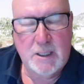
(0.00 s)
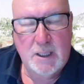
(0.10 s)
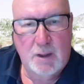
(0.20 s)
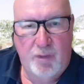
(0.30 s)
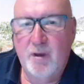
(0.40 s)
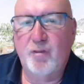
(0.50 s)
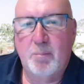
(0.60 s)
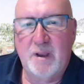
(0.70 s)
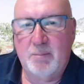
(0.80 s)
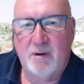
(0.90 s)
the other
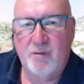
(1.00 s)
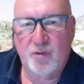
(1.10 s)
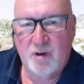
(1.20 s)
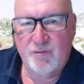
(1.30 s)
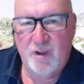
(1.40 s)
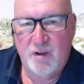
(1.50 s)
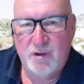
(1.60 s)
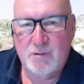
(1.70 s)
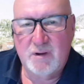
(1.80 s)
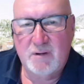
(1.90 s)
people in the Soviet
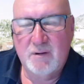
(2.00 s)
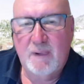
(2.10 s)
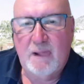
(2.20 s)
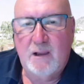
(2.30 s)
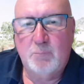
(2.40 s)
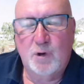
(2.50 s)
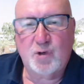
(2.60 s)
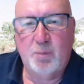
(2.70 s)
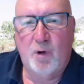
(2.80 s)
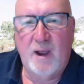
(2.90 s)
Union.
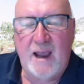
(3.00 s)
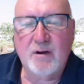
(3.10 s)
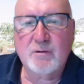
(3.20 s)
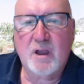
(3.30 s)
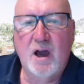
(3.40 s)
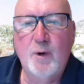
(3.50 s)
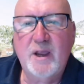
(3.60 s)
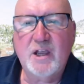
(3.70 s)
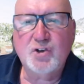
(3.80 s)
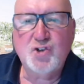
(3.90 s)
Much more
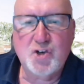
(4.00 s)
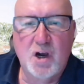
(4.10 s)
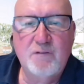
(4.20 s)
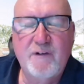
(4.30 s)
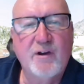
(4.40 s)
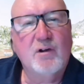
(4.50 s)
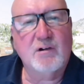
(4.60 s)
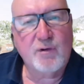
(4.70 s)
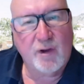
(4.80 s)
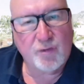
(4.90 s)
outgoing, jovial, a
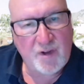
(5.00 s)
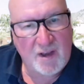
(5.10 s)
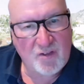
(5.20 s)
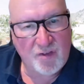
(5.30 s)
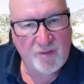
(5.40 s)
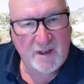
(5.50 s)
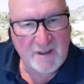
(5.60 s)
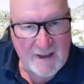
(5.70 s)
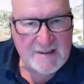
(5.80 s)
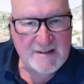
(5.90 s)
real sense of
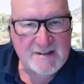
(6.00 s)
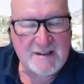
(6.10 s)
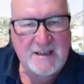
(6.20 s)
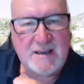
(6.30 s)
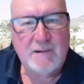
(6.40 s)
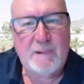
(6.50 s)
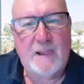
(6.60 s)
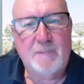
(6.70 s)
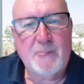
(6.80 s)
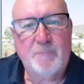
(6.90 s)
identity.
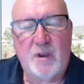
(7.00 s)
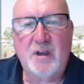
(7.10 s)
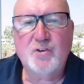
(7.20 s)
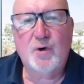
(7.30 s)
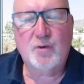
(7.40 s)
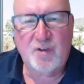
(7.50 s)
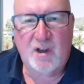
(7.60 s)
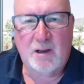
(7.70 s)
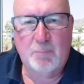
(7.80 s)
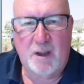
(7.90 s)
And he talks a
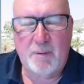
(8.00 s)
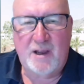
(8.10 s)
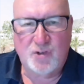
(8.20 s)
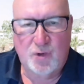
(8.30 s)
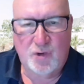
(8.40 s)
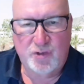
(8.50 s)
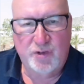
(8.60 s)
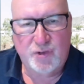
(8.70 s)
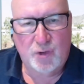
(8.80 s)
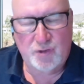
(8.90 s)
little bit about Georgia
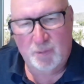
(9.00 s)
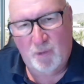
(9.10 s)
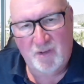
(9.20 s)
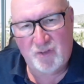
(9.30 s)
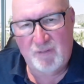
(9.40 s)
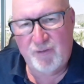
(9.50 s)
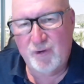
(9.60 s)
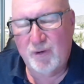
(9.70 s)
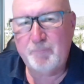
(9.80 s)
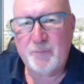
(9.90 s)
and Georgian wines. If you're